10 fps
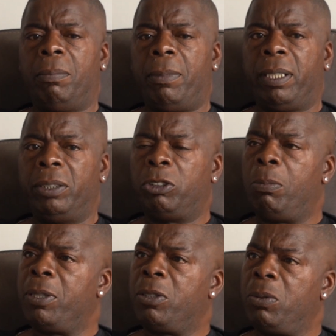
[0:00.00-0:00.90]
making sure
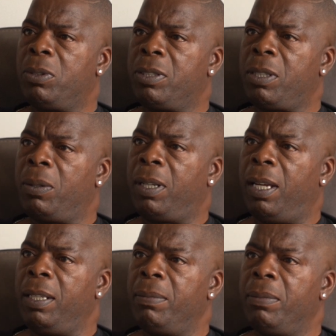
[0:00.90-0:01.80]
my daughter's
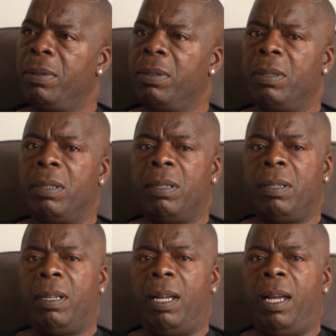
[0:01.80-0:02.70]
okay,
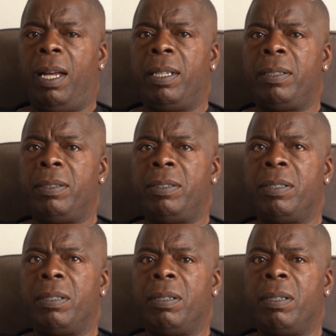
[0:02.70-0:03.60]
and
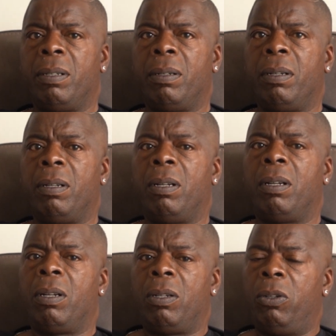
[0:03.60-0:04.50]

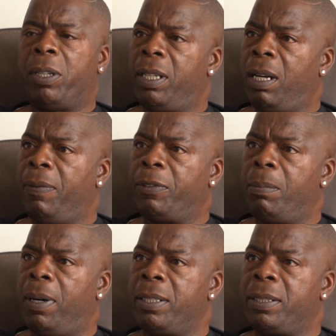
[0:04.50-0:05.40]
looking after
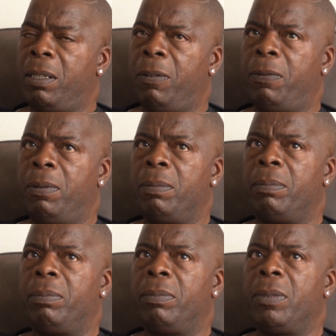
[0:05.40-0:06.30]
myself.
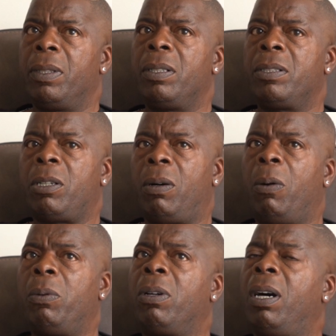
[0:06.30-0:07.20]
So
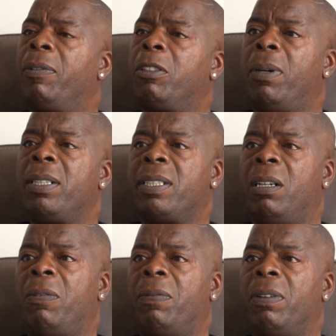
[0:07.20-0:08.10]
I'll look after
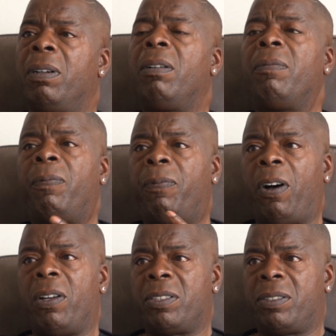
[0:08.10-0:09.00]
myself
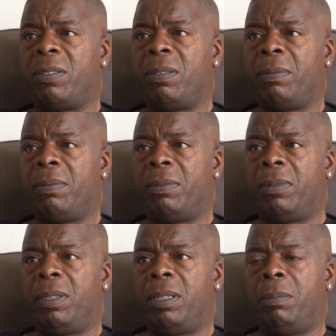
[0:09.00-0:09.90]
first,
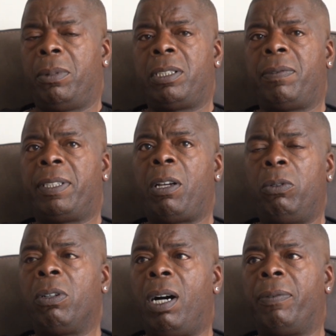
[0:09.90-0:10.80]
because if I
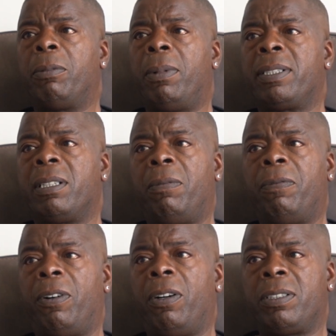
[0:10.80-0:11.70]
don't look after myself
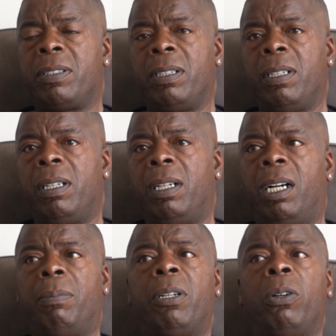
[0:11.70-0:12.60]
first,
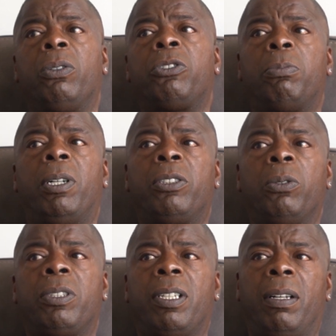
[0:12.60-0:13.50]
I'm no good to my
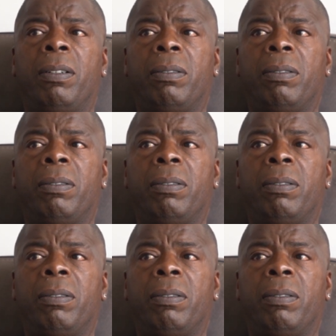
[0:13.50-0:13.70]
daughter.